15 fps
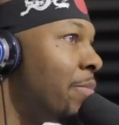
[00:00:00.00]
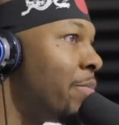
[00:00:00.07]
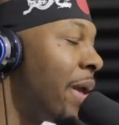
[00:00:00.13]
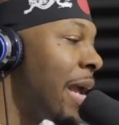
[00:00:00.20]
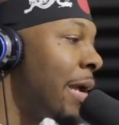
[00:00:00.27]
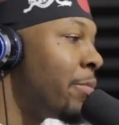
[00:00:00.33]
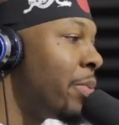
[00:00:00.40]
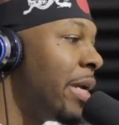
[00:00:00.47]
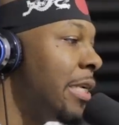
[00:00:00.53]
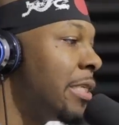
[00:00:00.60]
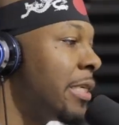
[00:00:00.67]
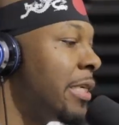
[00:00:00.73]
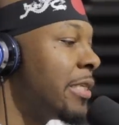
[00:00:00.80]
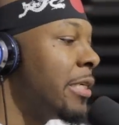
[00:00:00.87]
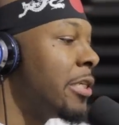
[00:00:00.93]
it back
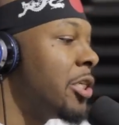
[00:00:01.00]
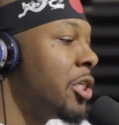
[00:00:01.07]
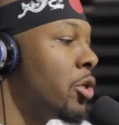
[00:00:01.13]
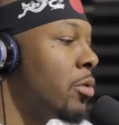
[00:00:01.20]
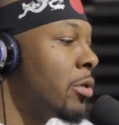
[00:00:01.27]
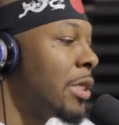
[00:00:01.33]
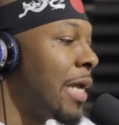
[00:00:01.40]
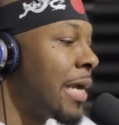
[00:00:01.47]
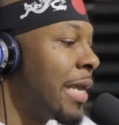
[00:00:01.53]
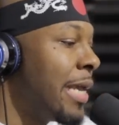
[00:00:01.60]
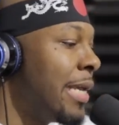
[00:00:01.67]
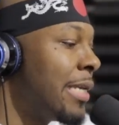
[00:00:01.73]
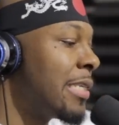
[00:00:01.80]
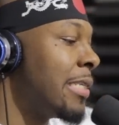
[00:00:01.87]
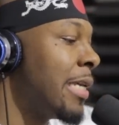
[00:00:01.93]
page because the Jones. I
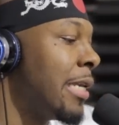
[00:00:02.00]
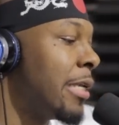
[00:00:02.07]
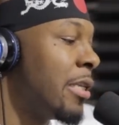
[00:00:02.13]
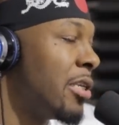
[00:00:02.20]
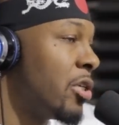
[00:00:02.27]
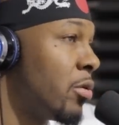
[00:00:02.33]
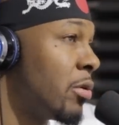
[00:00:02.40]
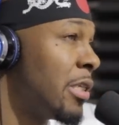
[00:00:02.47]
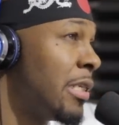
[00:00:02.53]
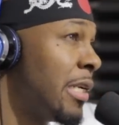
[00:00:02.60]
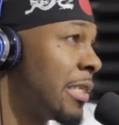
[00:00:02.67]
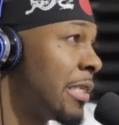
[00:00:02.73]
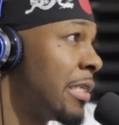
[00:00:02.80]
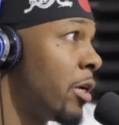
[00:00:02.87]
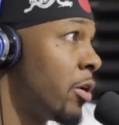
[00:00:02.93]
can't say that the Jones is
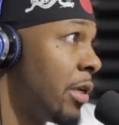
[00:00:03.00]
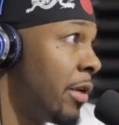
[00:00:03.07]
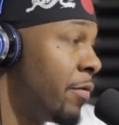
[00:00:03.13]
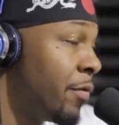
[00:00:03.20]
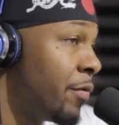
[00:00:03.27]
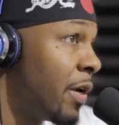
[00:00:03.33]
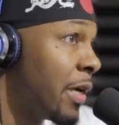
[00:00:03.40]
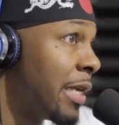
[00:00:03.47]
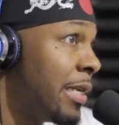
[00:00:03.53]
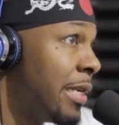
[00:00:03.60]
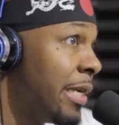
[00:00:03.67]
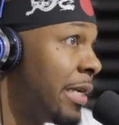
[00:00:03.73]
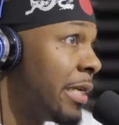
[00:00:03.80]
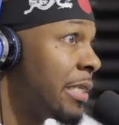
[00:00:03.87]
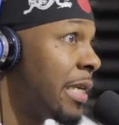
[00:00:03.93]
necessarily fucking
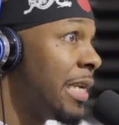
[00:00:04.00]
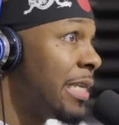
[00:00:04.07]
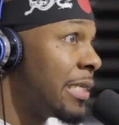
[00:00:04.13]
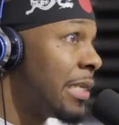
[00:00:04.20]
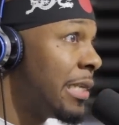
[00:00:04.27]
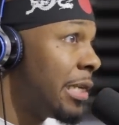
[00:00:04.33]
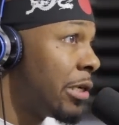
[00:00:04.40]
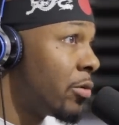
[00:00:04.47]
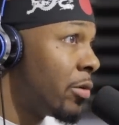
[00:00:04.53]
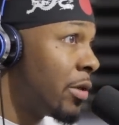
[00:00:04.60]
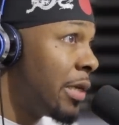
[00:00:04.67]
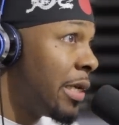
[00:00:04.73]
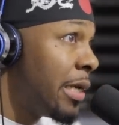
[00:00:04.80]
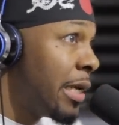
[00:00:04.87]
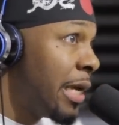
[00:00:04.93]
niggas. It's
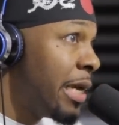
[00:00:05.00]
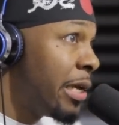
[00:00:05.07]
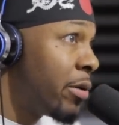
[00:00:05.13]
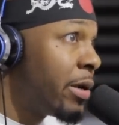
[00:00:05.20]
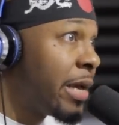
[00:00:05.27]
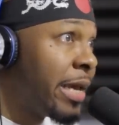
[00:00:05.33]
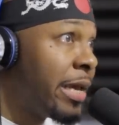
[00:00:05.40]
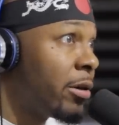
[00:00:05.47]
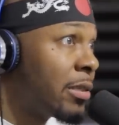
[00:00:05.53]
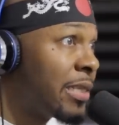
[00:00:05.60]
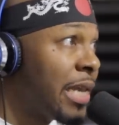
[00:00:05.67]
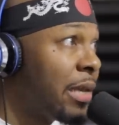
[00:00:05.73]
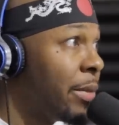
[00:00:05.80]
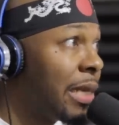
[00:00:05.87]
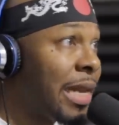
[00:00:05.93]
literally internet
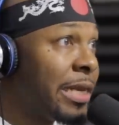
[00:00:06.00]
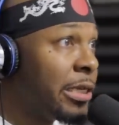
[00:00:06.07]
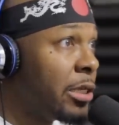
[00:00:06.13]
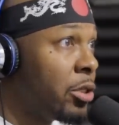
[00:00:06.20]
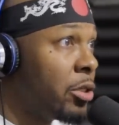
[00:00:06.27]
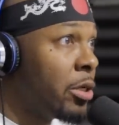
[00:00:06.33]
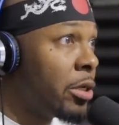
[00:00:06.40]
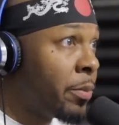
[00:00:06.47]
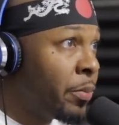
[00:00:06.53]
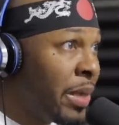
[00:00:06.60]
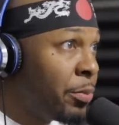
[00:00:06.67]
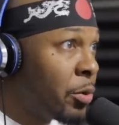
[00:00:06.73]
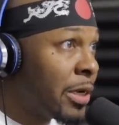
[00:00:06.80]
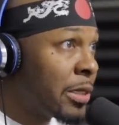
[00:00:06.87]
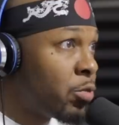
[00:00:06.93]
entertainment. Like the
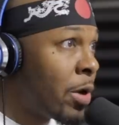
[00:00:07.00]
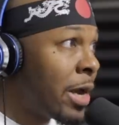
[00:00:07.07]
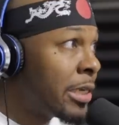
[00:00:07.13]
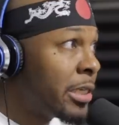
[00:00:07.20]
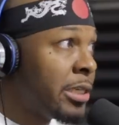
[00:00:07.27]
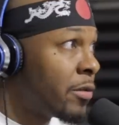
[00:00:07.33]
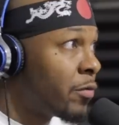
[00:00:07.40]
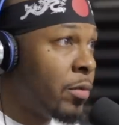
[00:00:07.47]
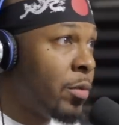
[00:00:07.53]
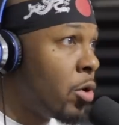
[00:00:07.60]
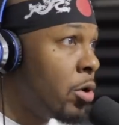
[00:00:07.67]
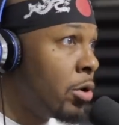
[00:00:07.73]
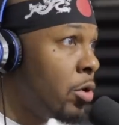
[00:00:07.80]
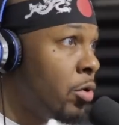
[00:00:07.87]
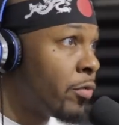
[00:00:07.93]
people that's watching is from
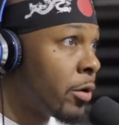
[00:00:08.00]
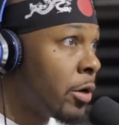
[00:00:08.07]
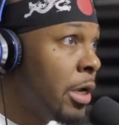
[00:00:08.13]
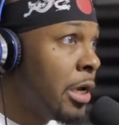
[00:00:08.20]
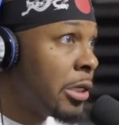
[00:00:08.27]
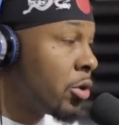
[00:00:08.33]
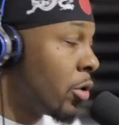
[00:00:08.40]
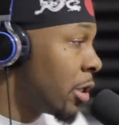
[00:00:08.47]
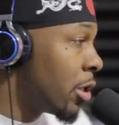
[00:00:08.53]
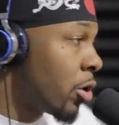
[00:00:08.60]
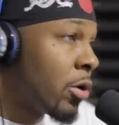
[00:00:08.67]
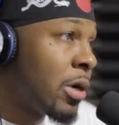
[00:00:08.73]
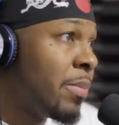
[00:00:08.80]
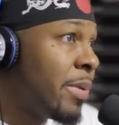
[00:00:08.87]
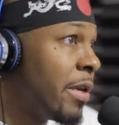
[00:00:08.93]
all over. So a
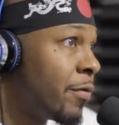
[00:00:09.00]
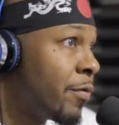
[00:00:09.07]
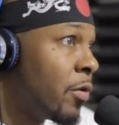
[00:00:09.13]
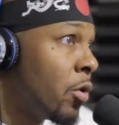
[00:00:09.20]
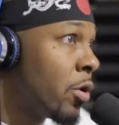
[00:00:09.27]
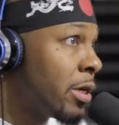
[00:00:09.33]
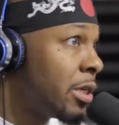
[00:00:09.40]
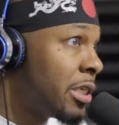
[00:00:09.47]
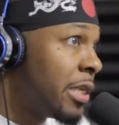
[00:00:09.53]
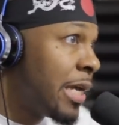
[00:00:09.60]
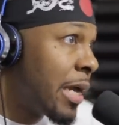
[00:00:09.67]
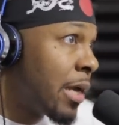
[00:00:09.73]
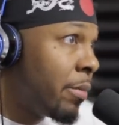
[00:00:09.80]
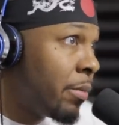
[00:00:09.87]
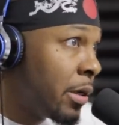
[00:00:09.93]
girl could be in Florida. She
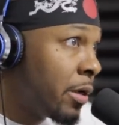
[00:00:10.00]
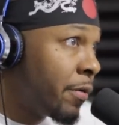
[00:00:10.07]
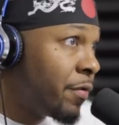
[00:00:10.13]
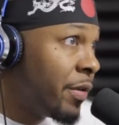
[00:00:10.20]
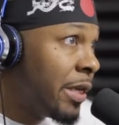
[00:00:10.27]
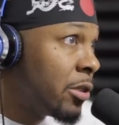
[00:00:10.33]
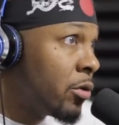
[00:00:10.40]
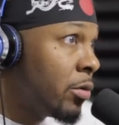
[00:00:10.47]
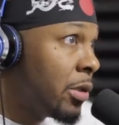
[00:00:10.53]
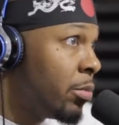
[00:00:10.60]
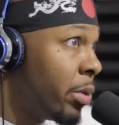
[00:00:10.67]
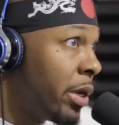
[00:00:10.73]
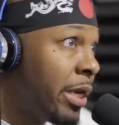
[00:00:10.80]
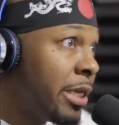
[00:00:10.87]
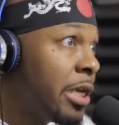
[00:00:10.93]
got a fans only
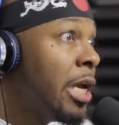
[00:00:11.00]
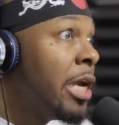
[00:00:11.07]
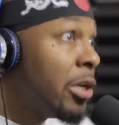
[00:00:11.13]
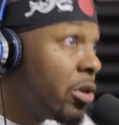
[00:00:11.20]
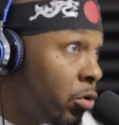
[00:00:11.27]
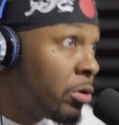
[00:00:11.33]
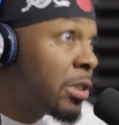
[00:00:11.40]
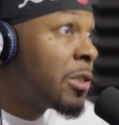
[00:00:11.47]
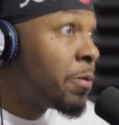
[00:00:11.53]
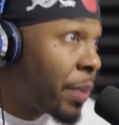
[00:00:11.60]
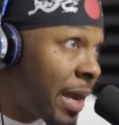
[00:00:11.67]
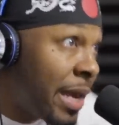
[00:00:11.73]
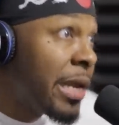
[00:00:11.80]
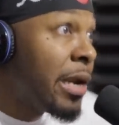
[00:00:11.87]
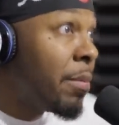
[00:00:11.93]
page. Dudes is
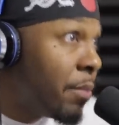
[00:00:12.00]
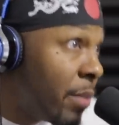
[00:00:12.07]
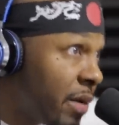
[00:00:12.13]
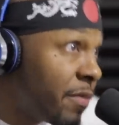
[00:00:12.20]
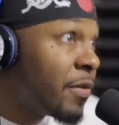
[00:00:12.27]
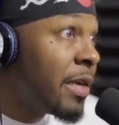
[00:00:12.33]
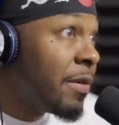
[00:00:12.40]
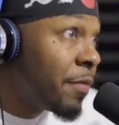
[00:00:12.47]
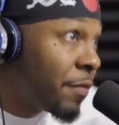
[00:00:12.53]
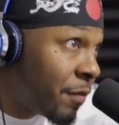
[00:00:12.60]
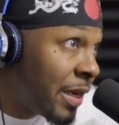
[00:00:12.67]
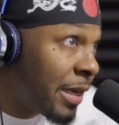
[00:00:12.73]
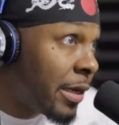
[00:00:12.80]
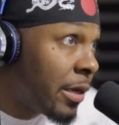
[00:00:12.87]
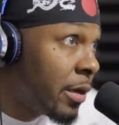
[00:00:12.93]
paying a monthly
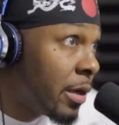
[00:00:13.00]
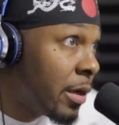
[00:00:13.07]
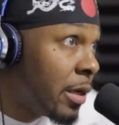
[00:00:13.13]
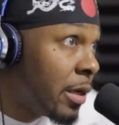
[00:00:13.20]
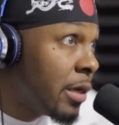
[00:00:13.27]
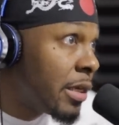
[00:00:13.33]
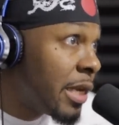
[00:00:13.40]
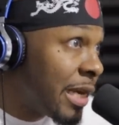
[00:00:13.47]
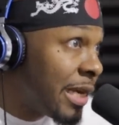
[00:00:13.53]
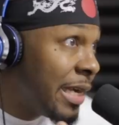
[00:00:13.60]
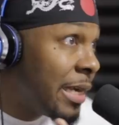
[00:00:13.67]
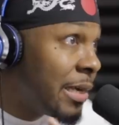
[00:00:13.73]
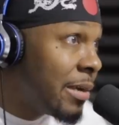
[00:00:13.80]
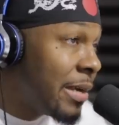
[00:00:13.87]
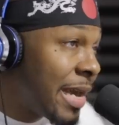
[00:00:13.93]
fee to
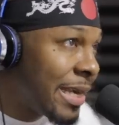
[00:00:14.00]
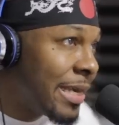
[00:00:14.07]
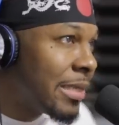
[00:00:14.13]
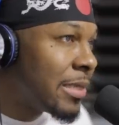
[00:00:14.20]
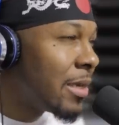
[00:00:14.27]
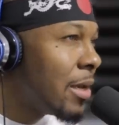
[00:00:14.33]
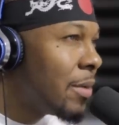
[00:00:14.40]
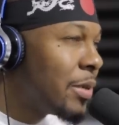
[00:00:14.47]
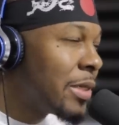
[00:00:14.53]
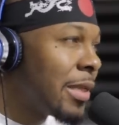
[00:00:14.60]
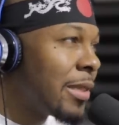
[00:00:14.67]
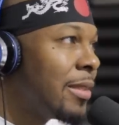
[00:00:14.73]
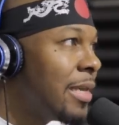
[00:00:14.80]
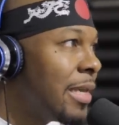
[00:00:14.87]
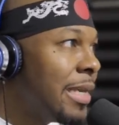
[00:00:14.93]
get naked. But
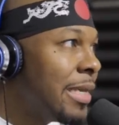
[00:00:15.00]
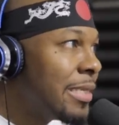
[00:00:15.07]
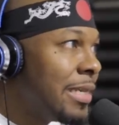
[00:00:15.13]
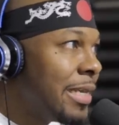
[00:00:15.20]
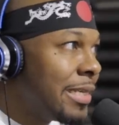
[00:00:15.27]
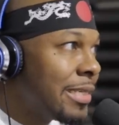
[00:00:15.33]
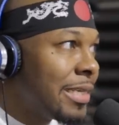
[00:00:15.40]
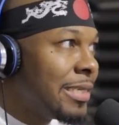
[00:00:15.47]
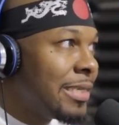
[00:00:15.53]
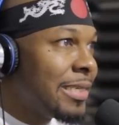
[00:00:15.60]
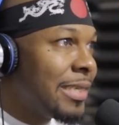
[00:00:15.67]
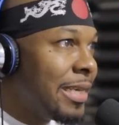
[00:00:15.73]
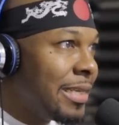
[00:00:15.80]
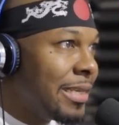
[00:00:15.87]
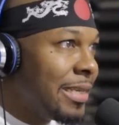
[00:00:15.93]
the thing is, niggas could
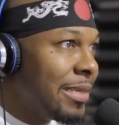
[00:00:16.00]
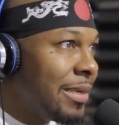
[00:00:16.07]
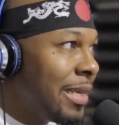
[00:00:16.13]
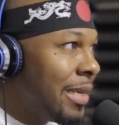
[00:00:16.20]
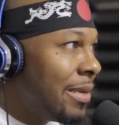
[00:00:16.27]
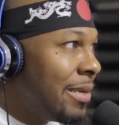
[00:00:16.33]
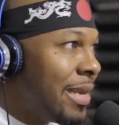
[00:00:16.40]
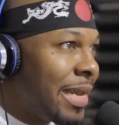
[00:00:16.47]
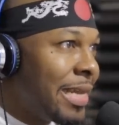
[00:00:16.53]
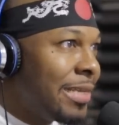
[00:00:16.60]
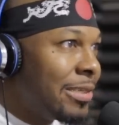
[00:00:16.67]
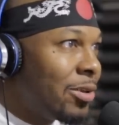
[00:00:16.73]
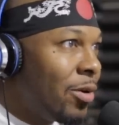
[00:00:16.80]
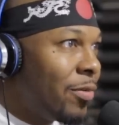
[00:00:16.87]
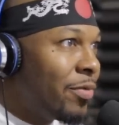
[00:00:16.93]
just get
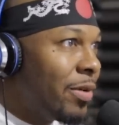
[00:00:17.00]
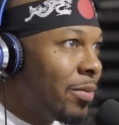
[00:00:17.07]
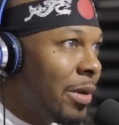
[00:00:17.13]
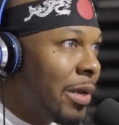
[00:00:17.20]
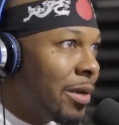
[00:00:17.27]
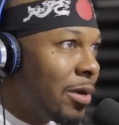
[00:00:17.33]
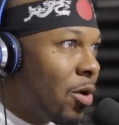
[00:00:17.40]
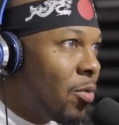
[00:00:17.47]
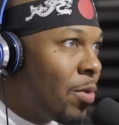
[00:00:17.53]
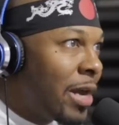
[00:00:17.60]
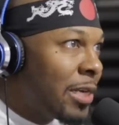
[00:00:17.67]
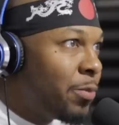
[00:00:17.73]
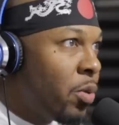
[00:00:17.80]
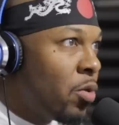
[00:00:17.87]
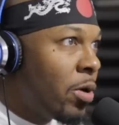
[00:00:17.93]
naked off of. Go
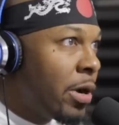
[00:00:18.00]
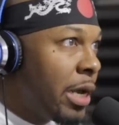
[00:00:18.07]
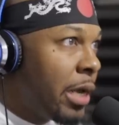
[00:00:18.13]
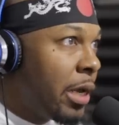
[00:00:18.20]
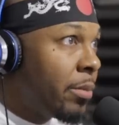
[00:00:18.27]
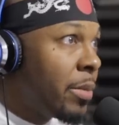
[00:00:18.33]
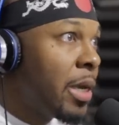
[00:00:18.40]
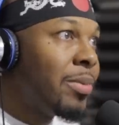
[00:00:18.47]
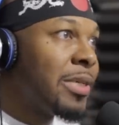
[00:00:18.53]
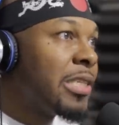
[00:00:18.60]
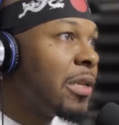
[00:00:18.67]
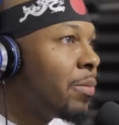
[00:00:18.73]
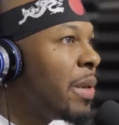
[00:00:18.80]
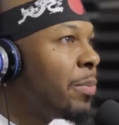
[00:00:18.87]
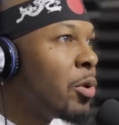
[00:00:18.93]
watch Pornhub. But
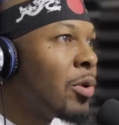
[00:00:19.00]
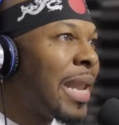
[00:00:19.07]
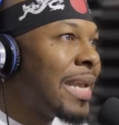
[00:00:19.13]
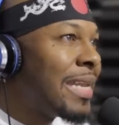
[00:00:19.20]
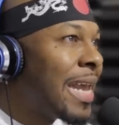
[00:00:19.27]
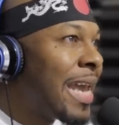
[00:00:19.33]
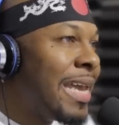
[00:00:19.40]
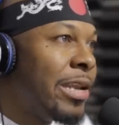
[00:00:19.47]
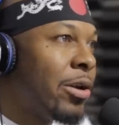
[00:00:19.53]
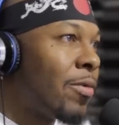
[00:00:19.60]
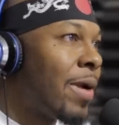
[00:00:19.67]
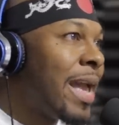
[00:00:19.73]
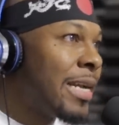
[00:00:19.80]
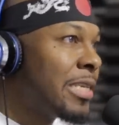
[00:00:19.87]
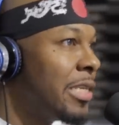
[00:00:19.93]
some people like that
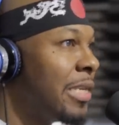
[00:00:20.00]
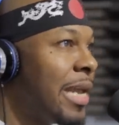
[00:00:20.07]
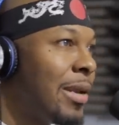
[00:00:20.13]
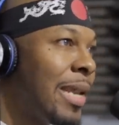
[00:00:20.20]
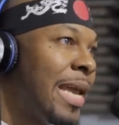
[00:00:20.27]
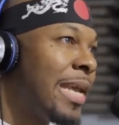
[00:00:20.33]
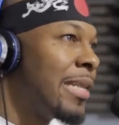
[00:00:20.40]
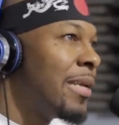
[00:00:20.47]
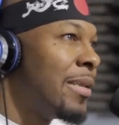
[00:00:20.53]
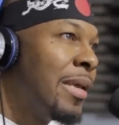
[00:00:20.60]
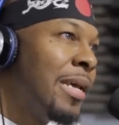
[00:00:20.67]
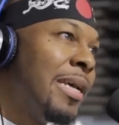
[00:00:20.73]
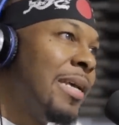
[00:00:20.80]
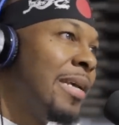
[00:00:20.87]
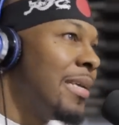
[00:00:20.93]
interaction. They like the.
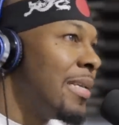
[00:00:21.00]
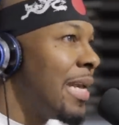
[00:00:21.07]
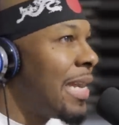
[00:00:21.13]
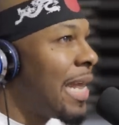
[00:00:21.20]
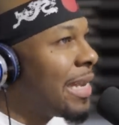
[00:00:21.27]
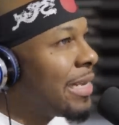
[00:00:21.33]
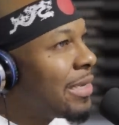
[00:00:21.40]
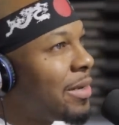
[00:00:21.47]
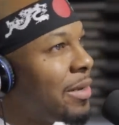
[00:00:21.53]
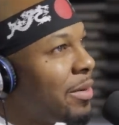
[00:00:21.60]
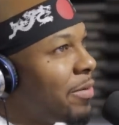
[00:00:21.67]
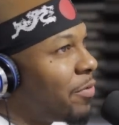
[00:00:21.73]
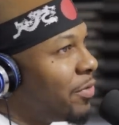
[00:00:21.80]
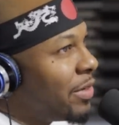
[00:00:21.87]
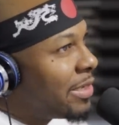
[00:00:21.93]
They like
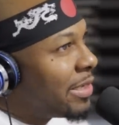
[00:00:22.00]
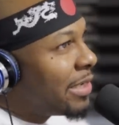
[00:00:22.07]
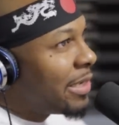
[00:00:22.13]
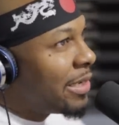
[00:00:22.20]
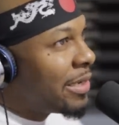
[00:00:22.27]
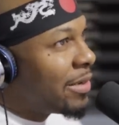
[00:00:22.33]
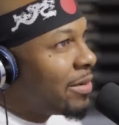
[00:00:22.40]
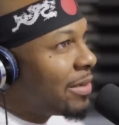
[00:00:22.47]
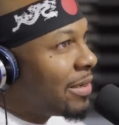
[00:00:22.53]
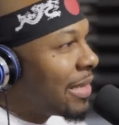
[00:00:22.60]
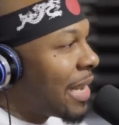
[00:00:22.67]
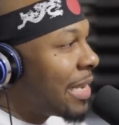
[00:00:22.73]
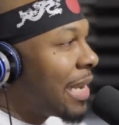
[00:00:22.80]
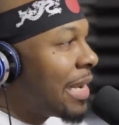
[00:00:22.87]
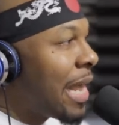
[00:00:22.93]
the vintage,
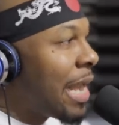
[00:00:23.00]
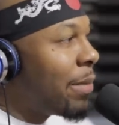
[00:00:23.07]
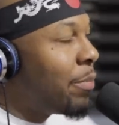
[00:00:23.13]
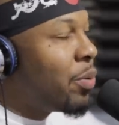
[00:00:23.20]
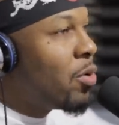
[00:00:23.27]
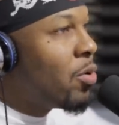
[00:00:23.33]
like they like